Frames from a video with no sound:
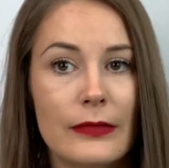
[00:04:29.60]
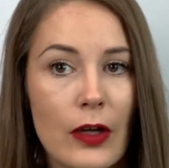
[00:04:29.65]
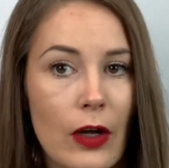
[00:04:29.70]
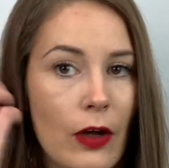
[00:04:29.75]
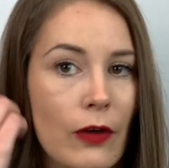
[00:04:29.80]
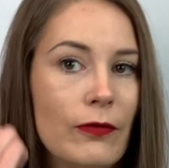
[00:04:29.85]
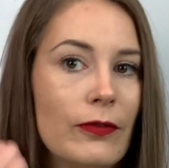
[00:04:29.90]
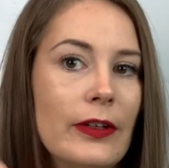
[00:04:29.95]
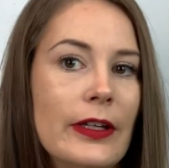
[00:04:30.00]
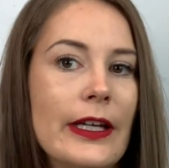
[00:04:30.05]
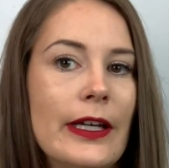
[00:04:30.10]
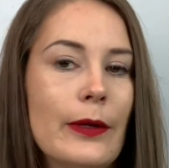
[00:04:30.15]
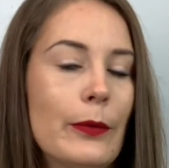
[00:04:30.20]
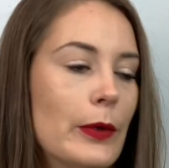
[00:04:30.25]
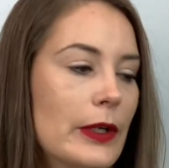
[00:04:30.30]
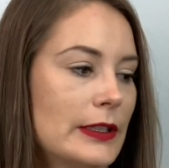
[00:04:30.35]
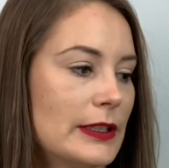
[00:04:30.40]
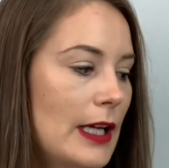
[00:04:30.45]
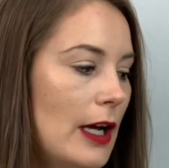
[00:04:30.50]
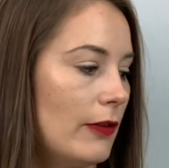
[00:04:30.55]
Hopefully it
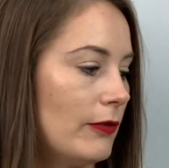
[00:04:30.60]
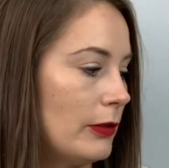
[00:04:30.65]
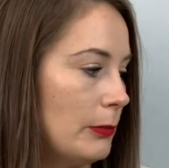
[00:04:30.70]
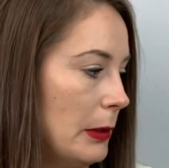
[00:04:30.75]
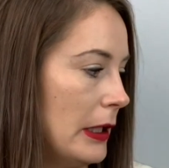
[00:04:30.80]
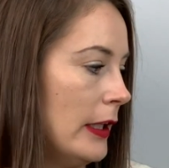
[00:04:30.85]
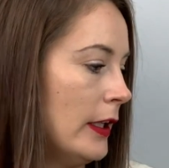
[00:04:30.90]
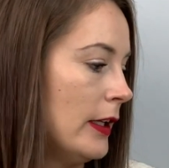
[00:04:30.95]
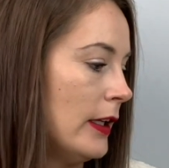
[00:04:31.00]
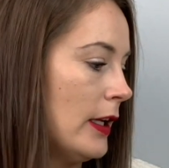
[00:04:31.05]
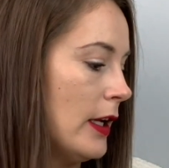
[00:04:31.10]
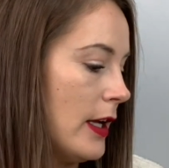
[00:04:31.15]
works out for me.